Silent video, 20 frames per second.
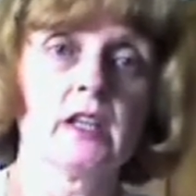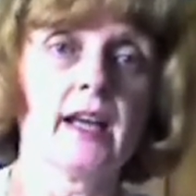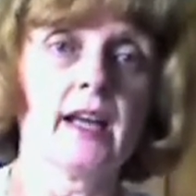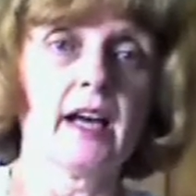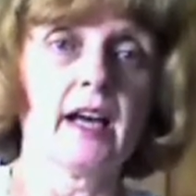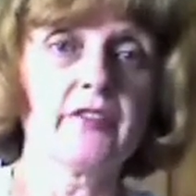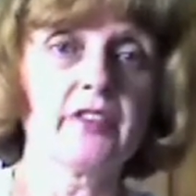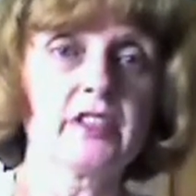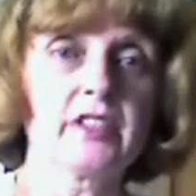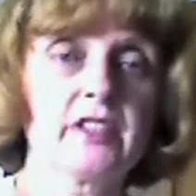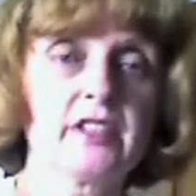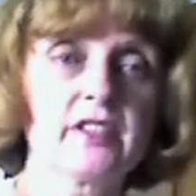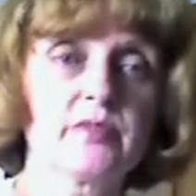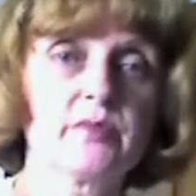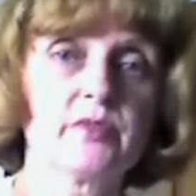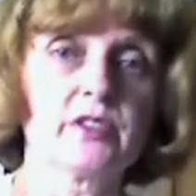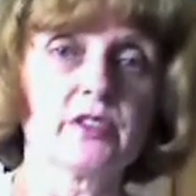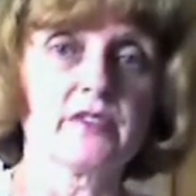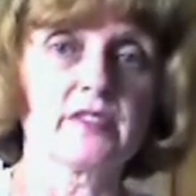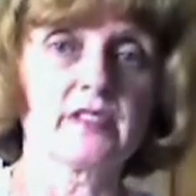half a
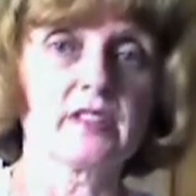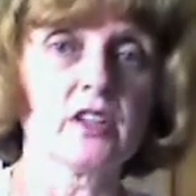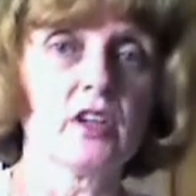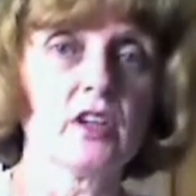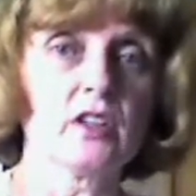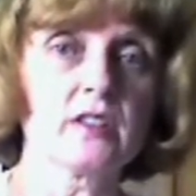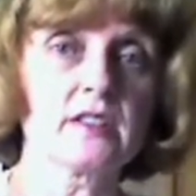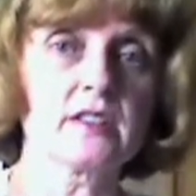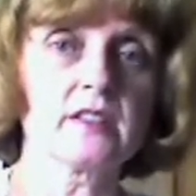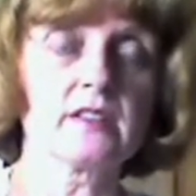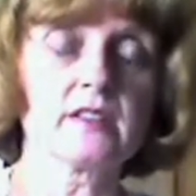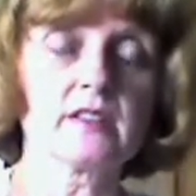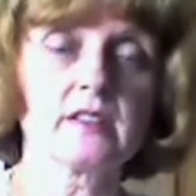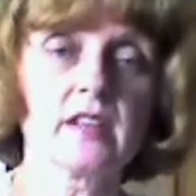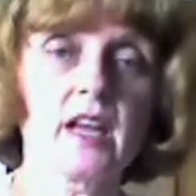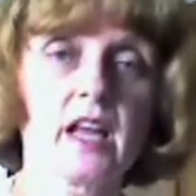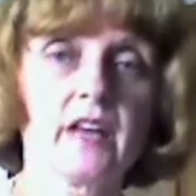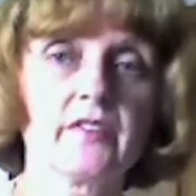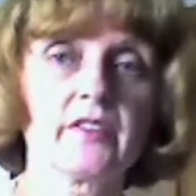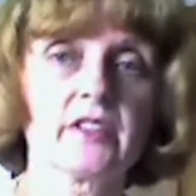teaspoon of salt,
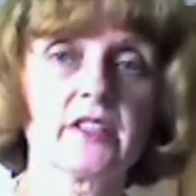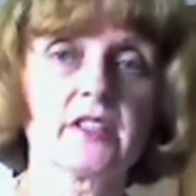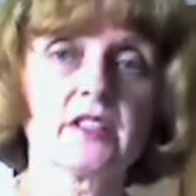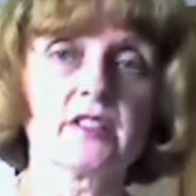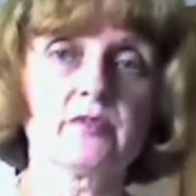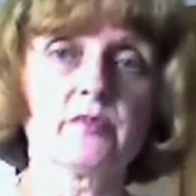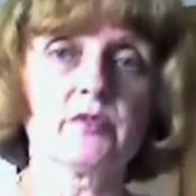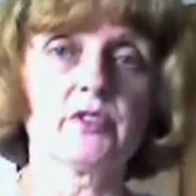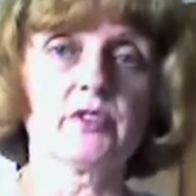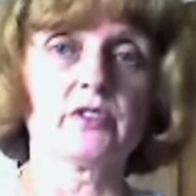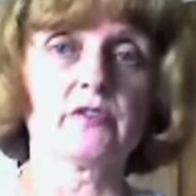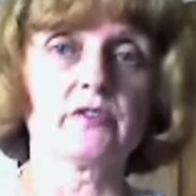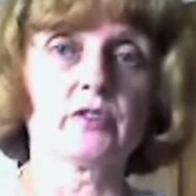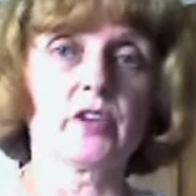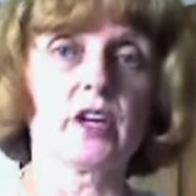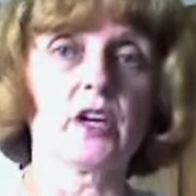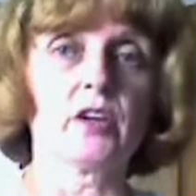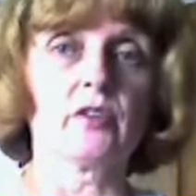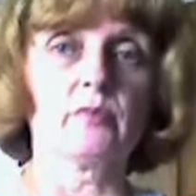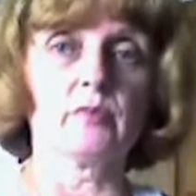half a teaspoon of
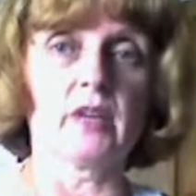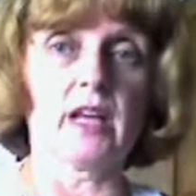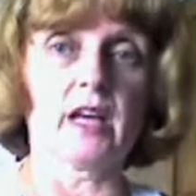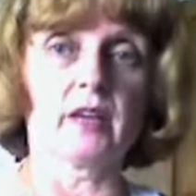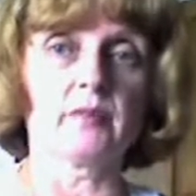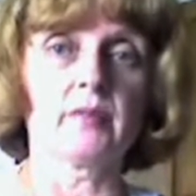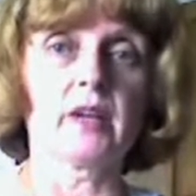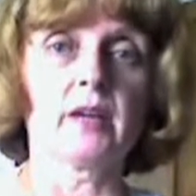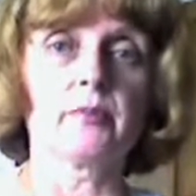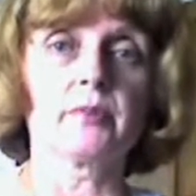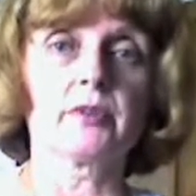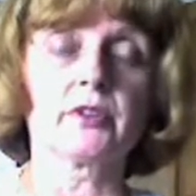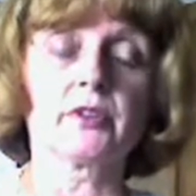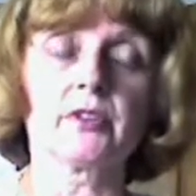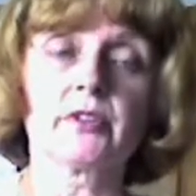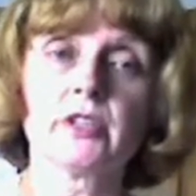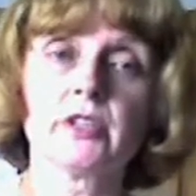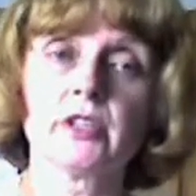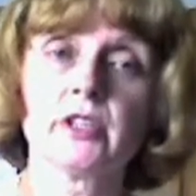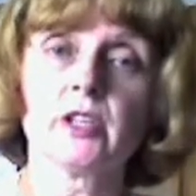ground black
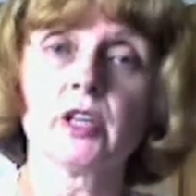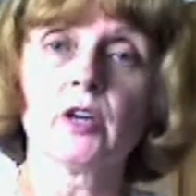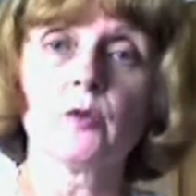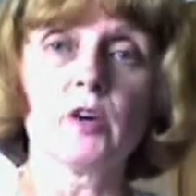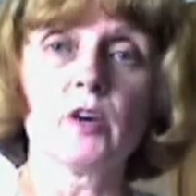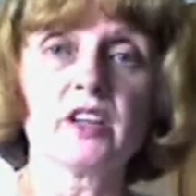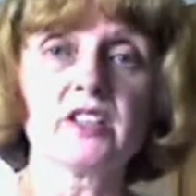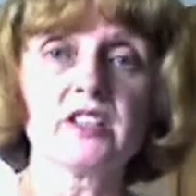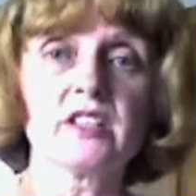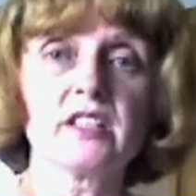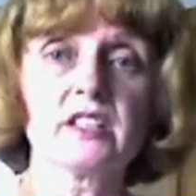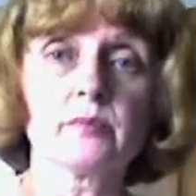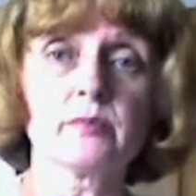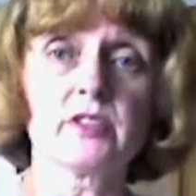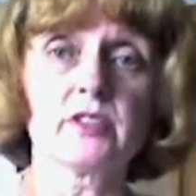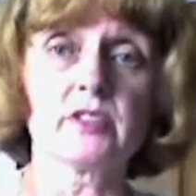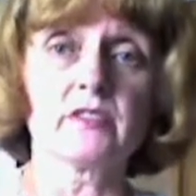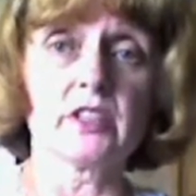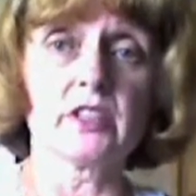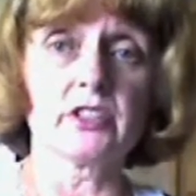pepper, 1
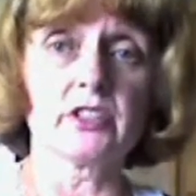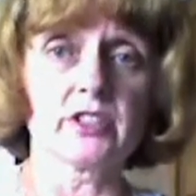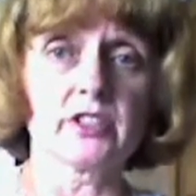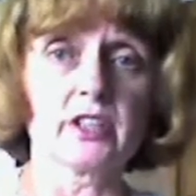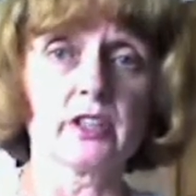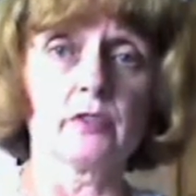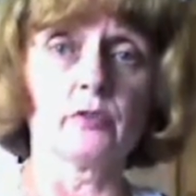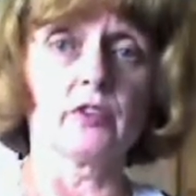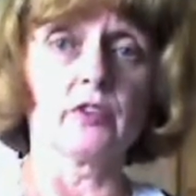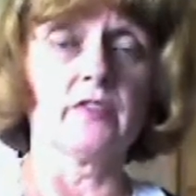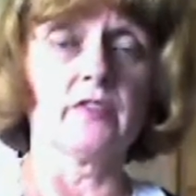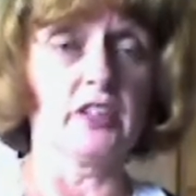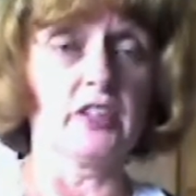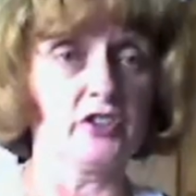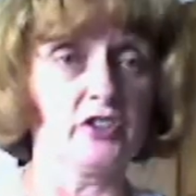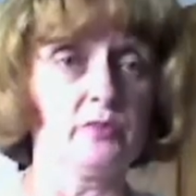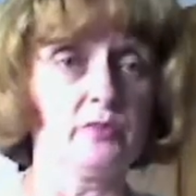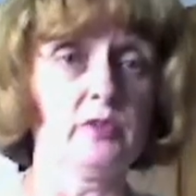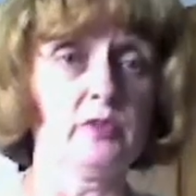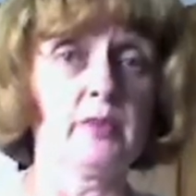teaspoon of vegeta or
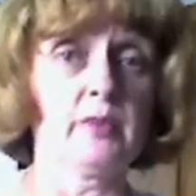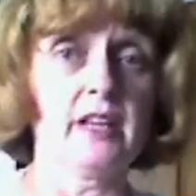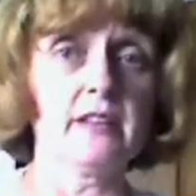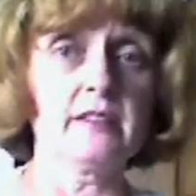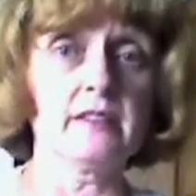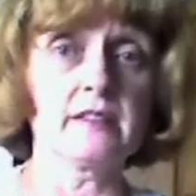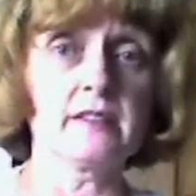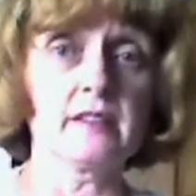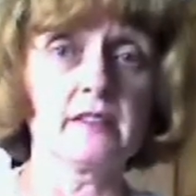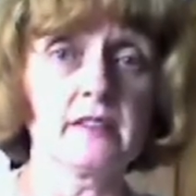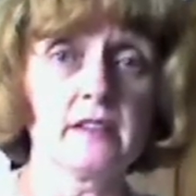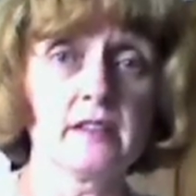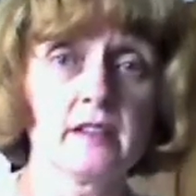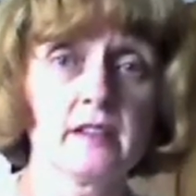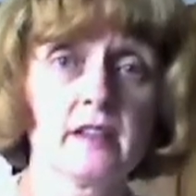vegetable base,